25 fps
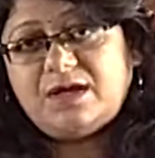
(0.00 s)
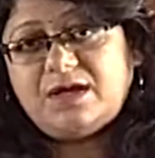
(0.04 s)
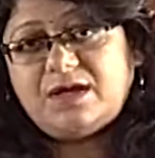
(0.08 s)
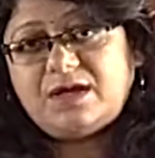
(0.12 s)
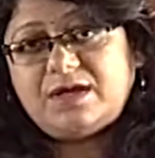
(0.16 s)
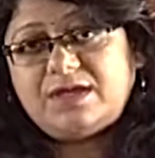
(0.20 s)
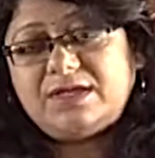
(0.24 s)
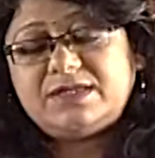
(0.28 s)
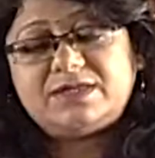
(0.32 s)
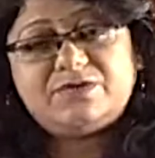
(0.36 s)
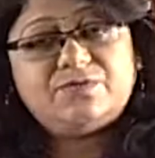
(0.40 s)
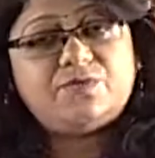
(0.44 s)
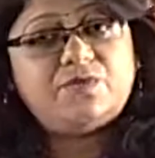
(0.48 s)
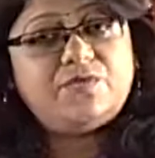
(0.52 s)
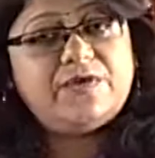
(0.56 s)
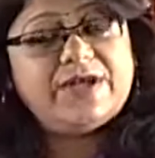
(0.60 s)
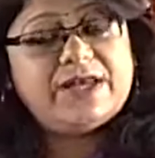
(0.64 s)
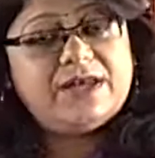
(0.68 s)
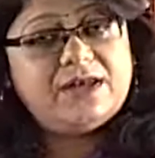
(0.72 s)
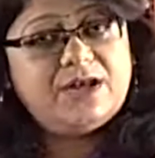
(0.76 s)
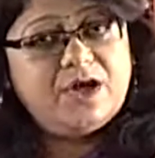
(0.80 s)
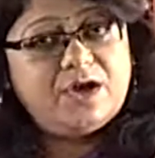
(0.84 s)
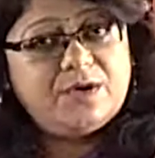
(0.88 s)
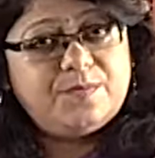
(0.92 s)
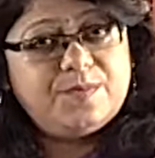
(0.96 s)
it will
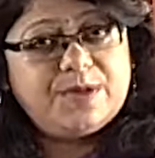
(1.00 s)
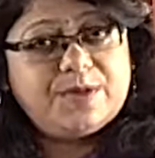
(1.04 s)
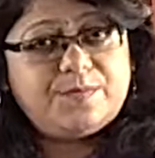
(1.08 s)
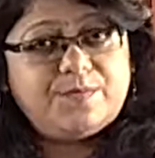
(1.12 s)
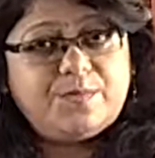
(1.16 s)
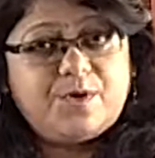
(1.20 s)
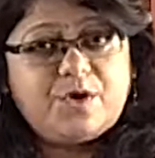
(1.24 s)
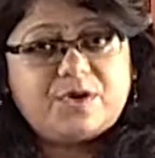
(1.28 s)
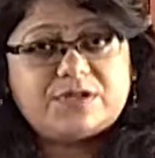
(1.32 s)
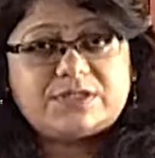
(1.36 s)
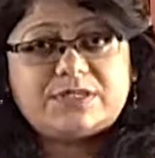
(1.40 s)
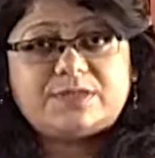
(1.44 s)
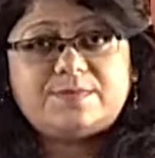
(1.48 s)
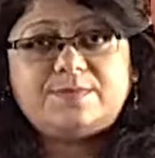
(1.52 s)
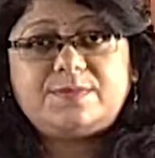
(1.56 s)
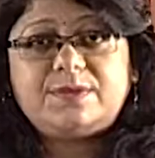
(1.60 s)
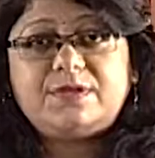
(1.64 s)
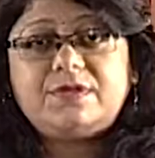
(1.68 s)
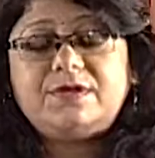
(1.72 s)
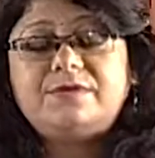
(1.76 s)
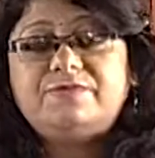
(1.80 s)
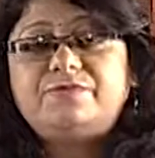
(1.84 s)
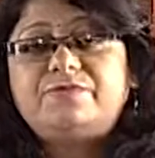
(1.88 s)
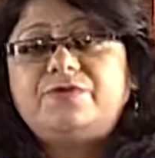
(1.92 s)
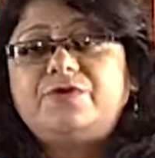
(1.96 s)
not be
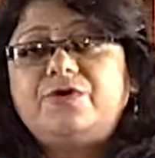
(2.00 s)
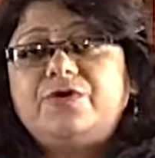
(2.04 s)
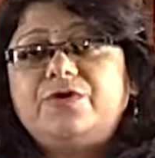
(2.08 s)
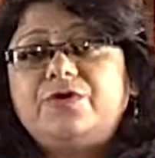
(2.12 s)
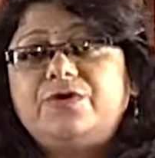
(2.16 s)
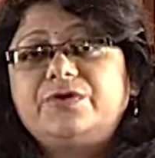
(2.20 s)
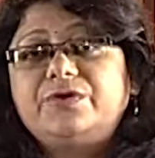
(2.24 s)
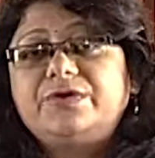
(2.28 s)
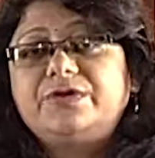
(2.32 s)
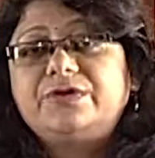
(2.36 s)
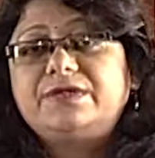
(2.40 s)
possible for